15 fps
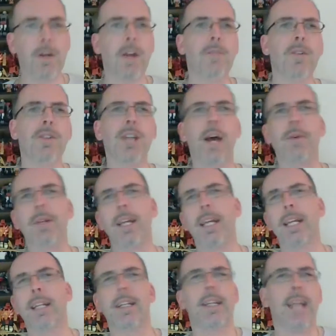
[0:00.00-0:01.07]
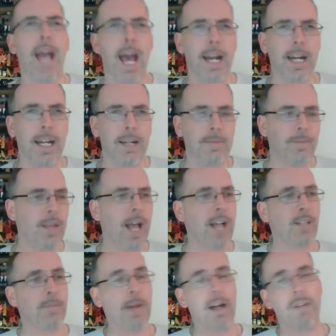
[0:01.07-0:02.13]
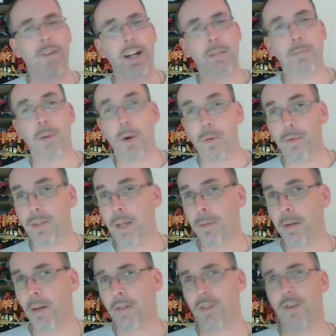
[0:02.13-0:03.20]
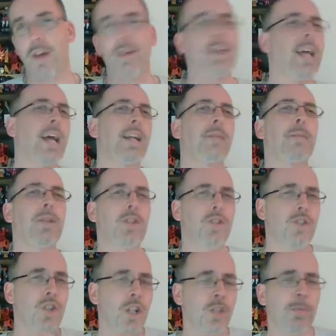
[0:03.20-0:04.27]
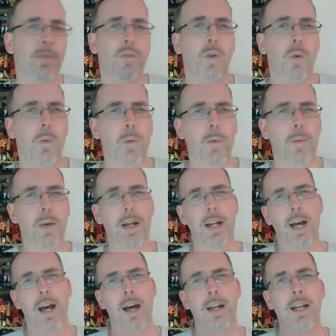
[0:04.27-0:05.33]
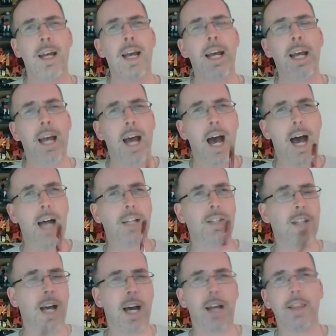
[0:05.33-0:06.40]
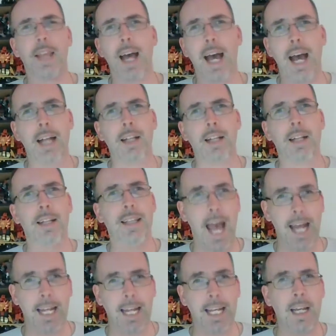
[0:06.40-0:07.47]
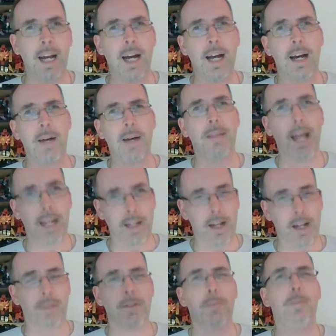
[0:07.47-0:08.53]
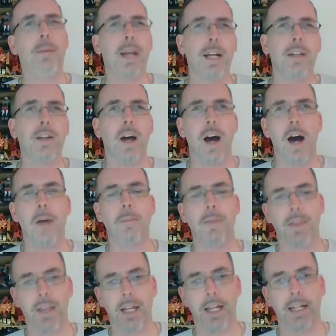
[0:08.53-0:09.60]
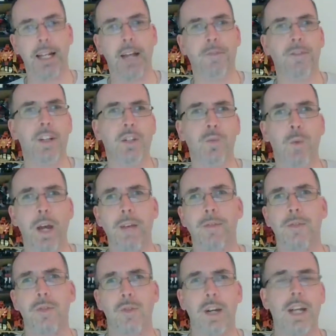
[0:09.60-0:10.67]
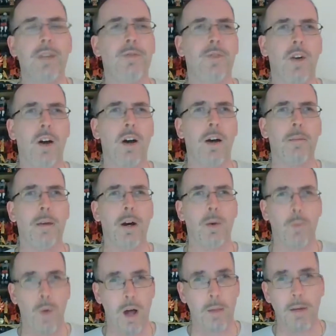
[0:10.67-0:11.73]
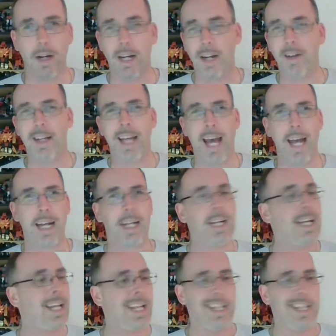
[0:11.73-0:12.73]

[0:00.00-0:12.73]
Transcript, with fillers: Cover is out in Canada. As a matter of fact, both Deep Covers are out in Canada, because just before we went on, I saw that Danny, Danny Dolphin, picked up the Netflix Wave 3 from Walmart here in Canada.